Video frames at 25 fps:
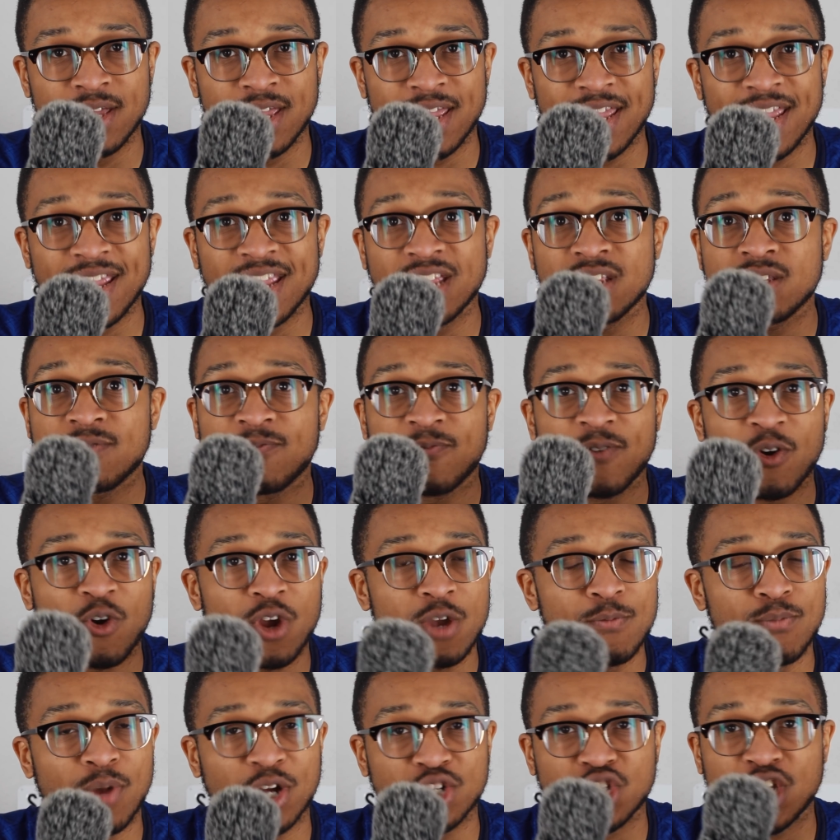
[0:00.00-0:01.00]
It is
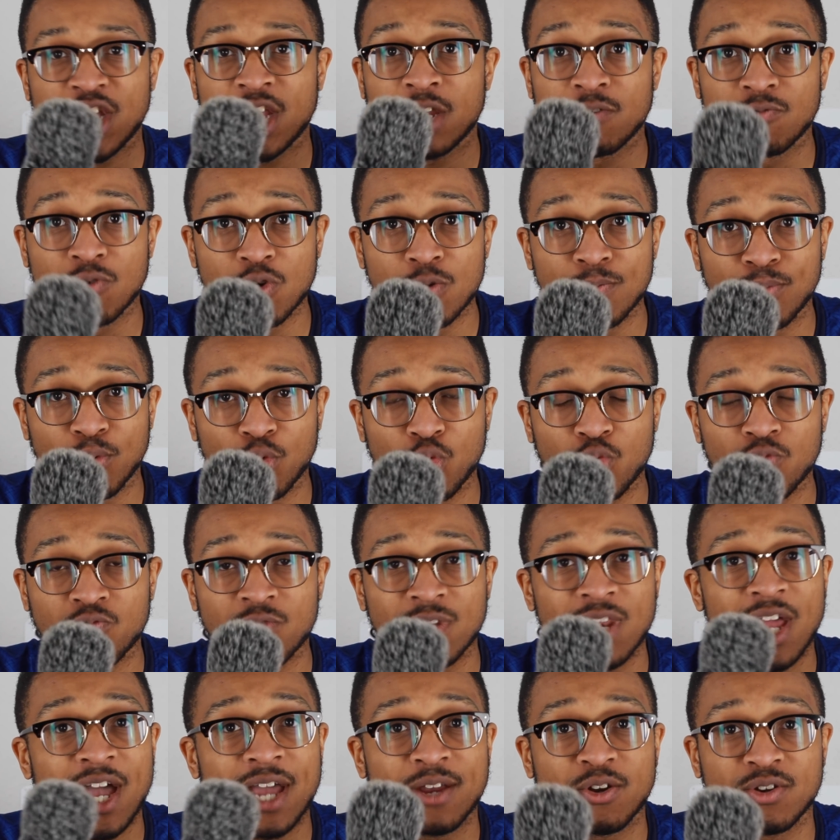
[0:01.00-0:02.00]
very much hero ball,
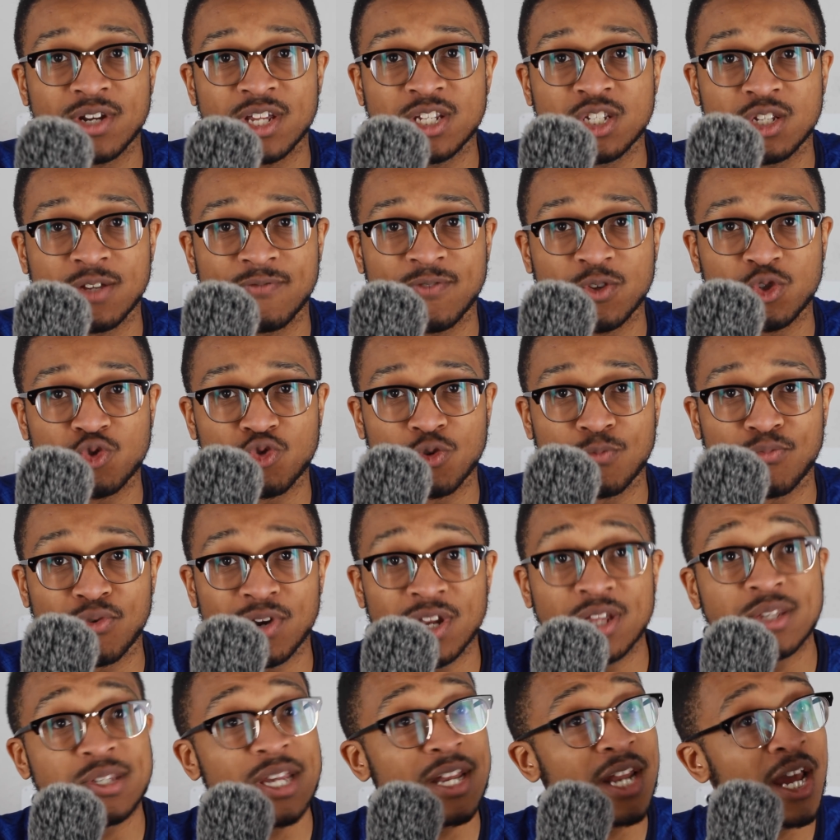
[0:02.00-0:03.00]
relying on individual
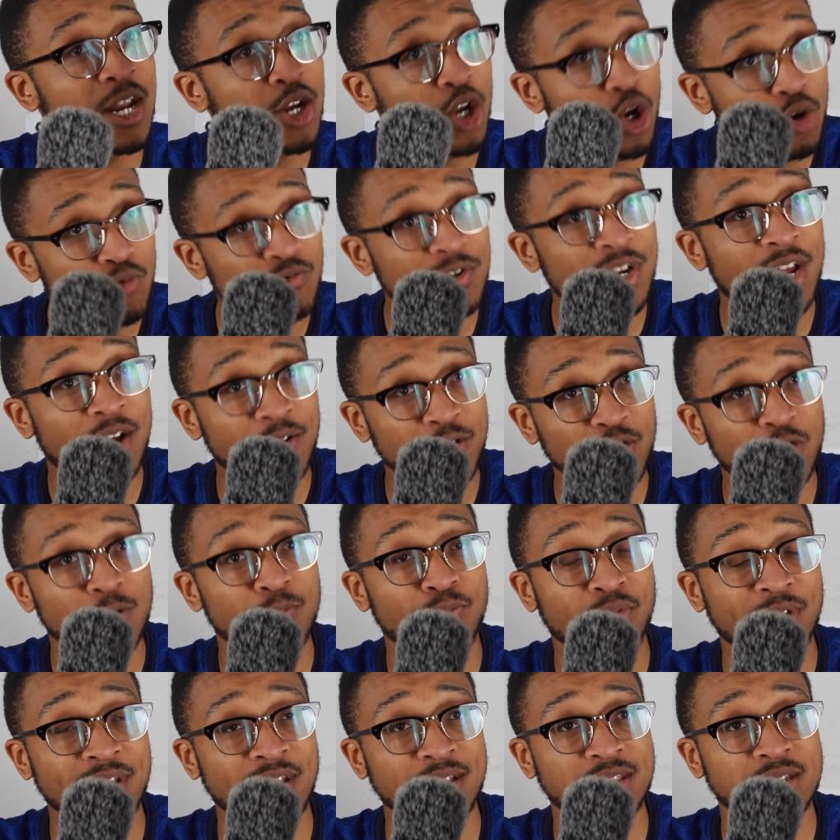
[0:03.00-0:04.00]
brilliance. And I know Ronaldo can
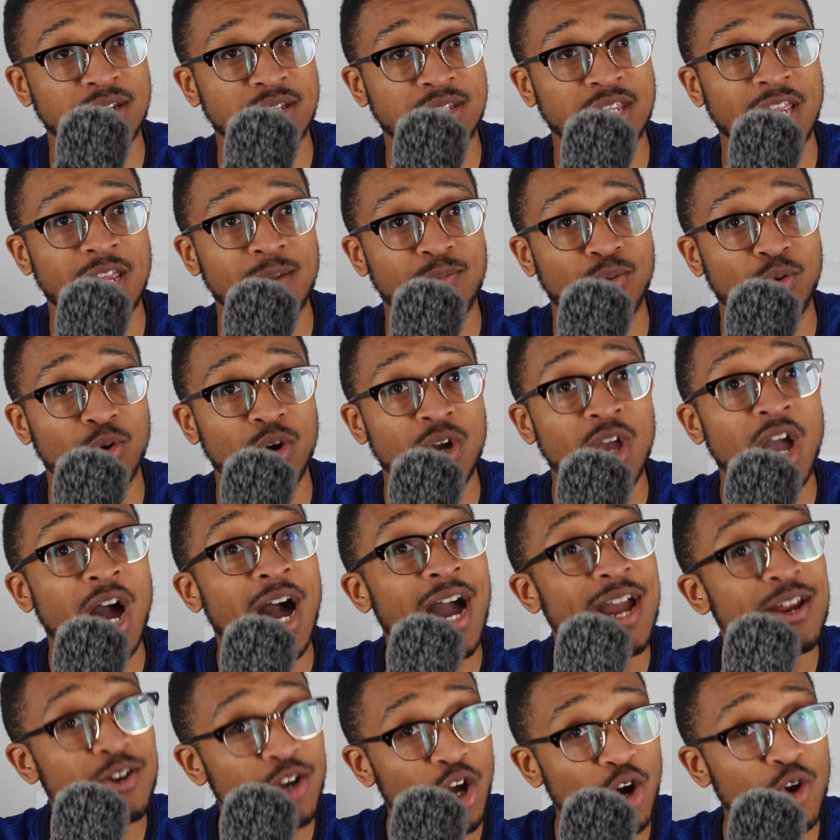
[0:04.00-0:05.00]
bring that to the table.
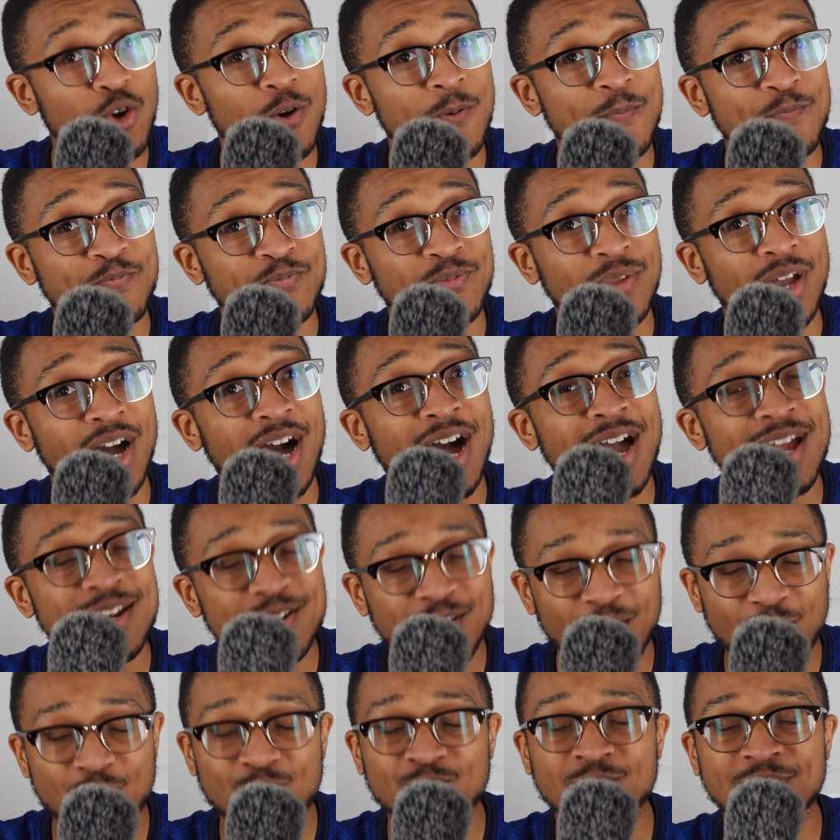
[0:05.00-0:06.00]
I know
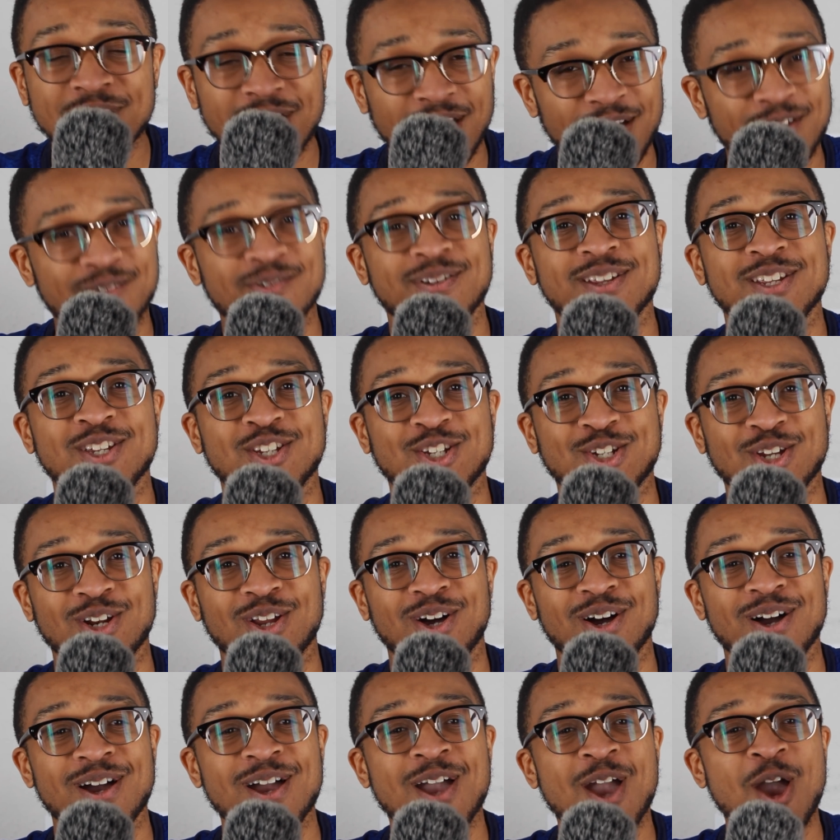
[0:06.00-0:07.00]
Ronaldo and
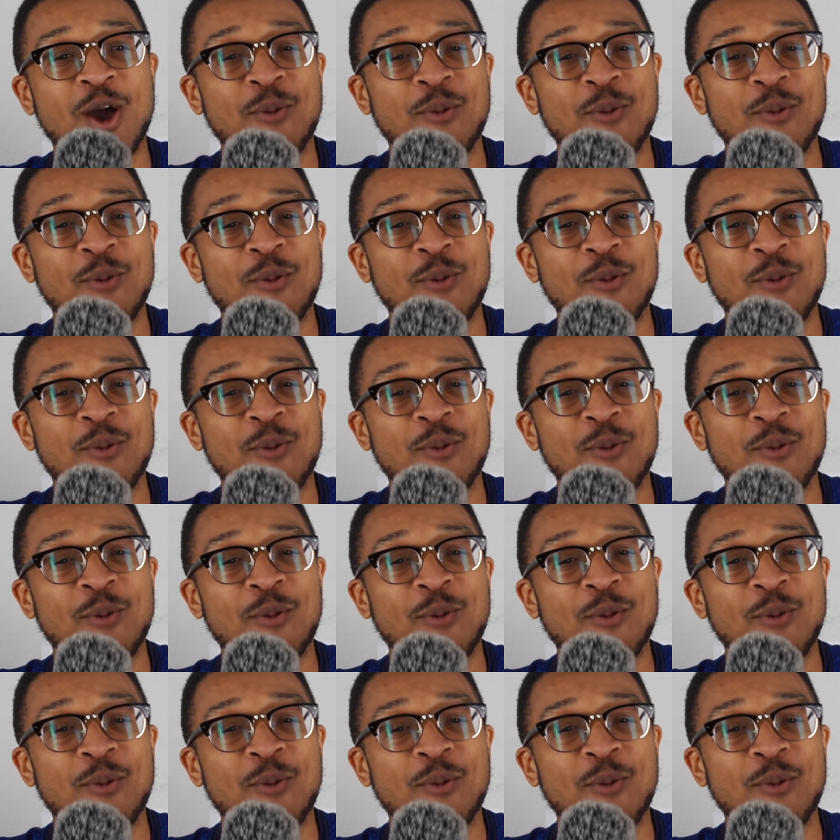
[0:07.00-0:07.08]
Inshallah.